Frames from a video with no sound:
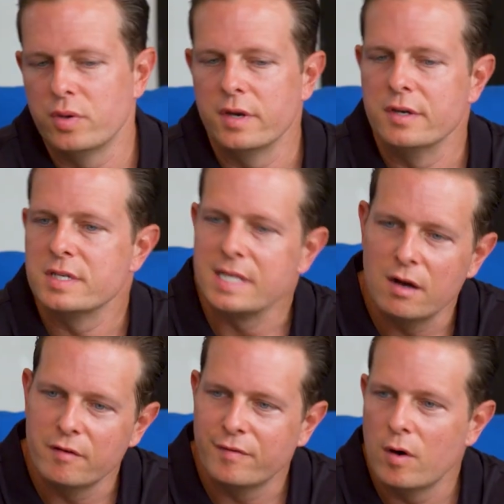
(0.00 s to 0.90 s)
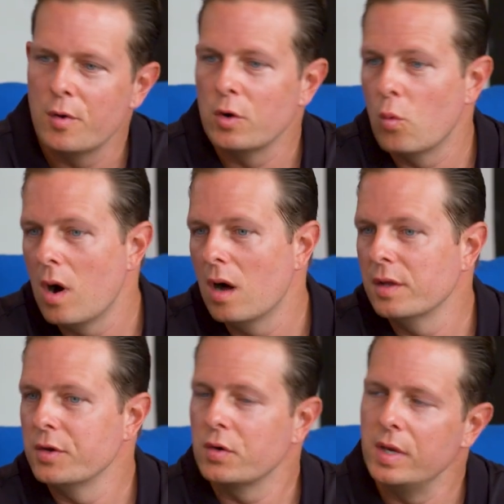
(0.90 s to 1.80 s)
put in your cell phone, your wallet,
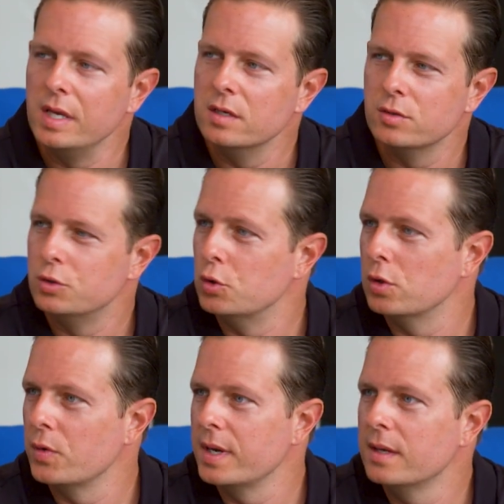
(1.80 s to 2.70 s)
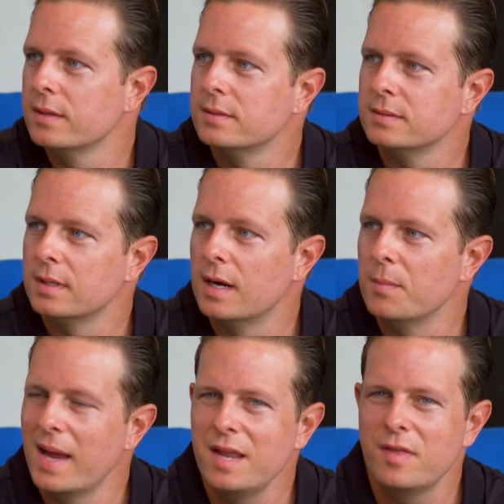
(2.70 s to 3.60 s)
your keys, your jewelry, um, okay. Um,
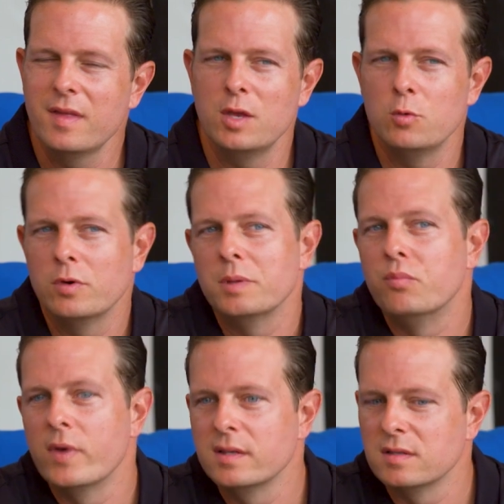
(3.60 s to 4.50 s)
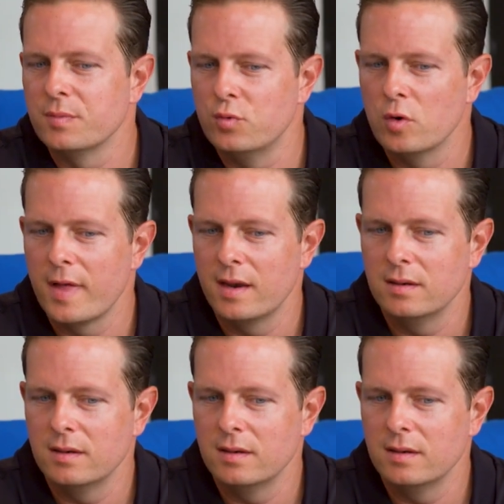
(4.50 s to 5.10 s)
anything that you really bring to the pool that